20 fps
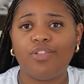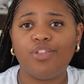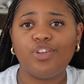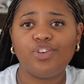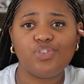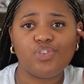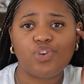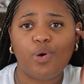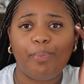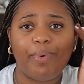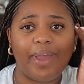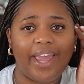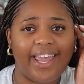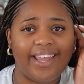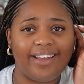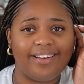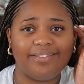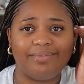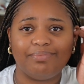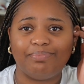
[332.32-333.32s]

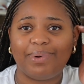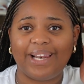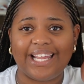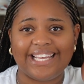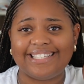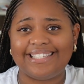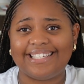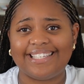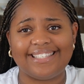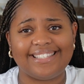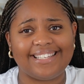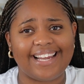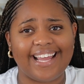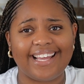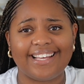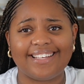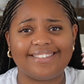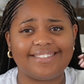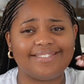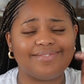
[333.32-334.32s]
shopping places
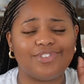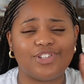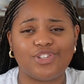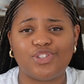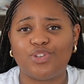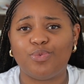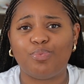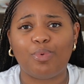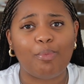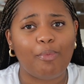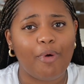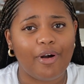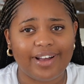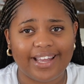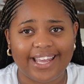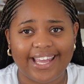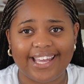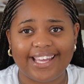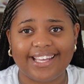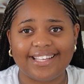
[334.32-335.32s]
like the
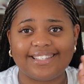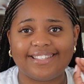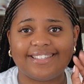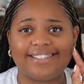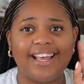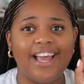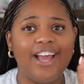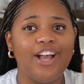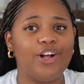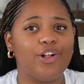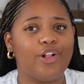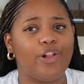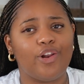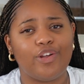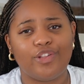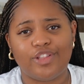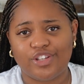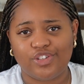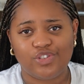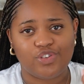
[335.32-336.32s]
supermarkets,
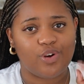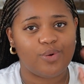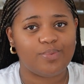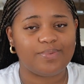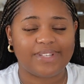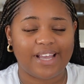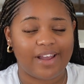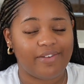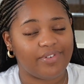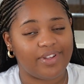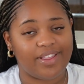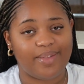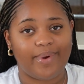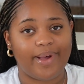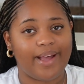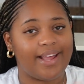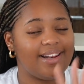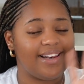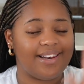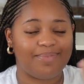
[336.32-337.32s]
clothing shops, everything,
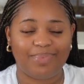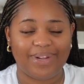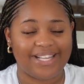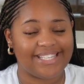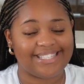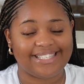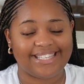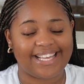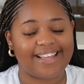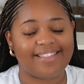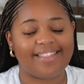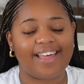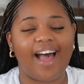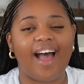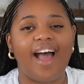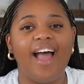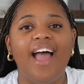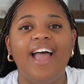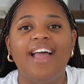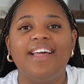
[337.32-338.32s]
places like
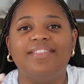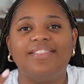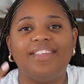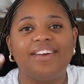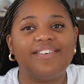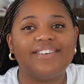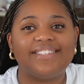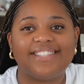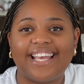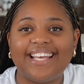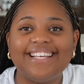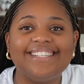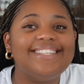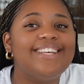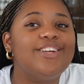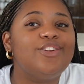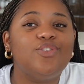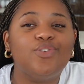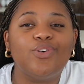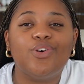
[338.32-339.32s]
that. There is
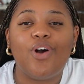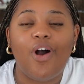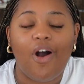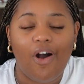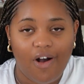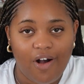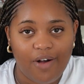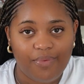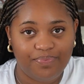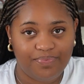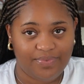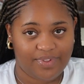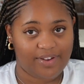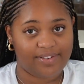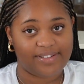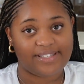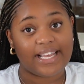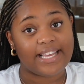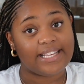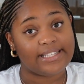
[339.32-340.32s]
AC in your car, there
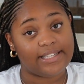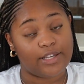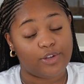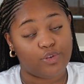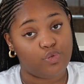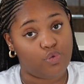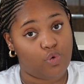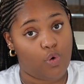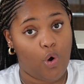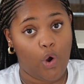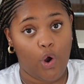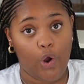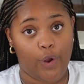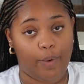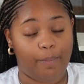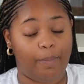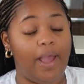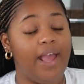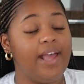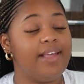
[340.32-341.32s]
is AC in your
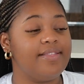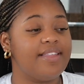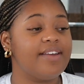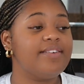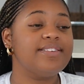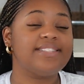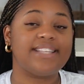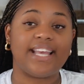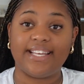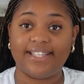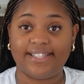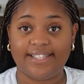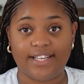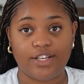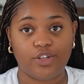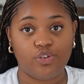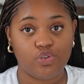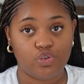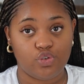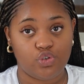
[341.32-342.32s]
home, there is AC
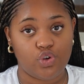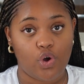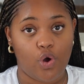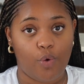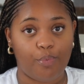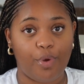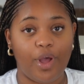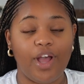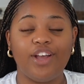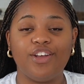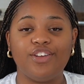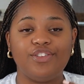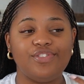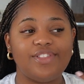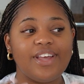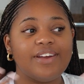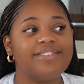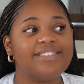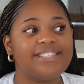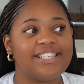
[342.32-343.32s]
in your job,
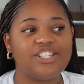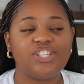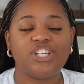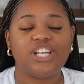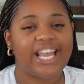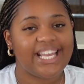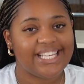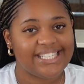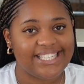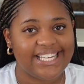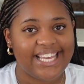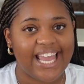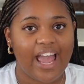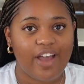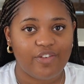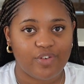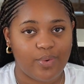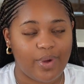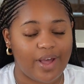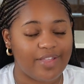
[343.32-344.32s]
there is literally AC
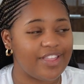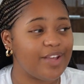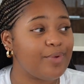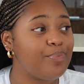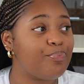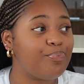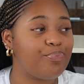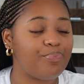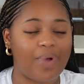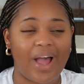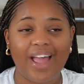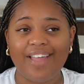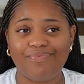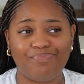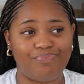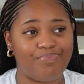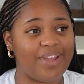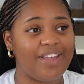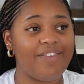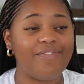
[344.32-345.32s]
everywhere.
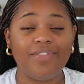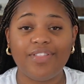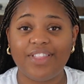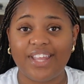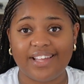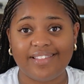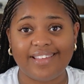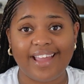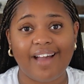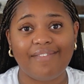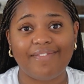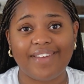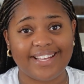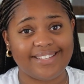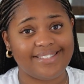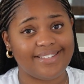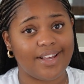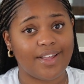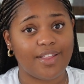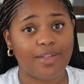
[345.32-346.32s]
I even think they have
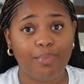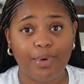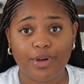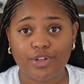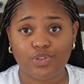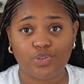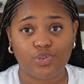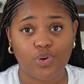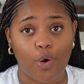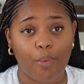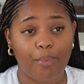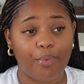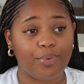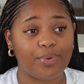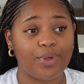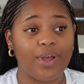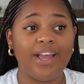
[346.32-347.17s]
AC at the bus stop,